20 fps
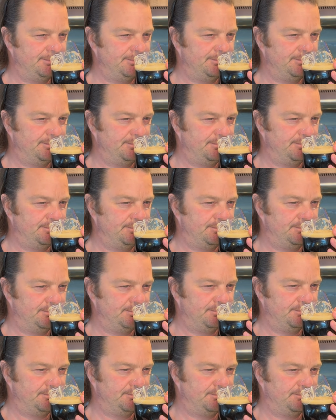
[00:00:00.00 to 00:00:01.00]

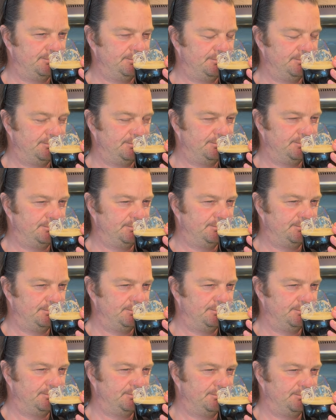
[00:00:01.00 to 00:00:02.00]

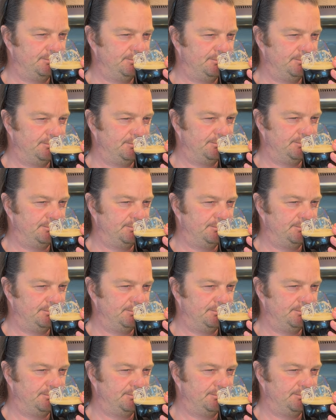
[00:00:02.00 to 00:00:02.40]
(no one is talking)